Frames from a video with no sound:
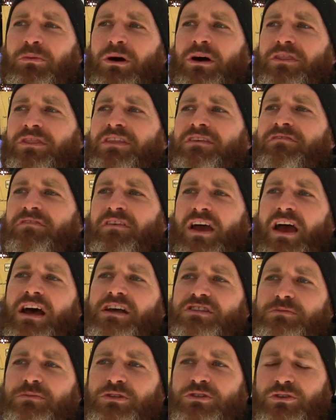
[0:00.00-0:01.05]
but the
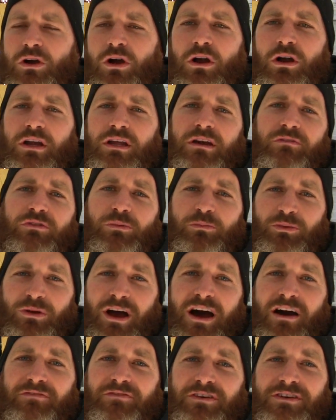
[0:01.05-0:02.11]
vast majority of the
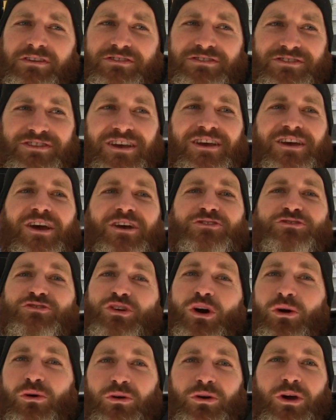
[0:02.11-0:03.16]
profits
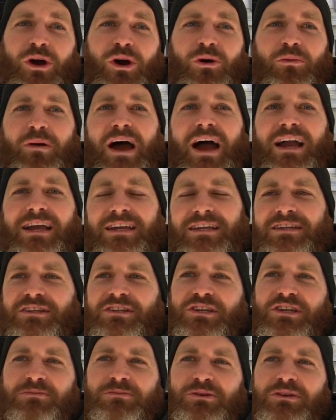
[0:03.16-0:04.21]
don't go back into
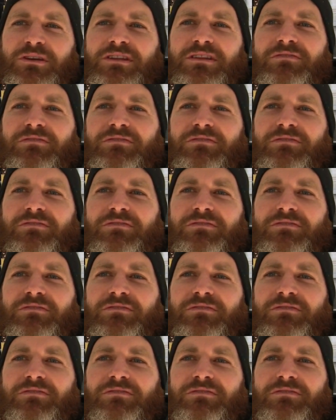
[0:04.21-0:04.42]
the community.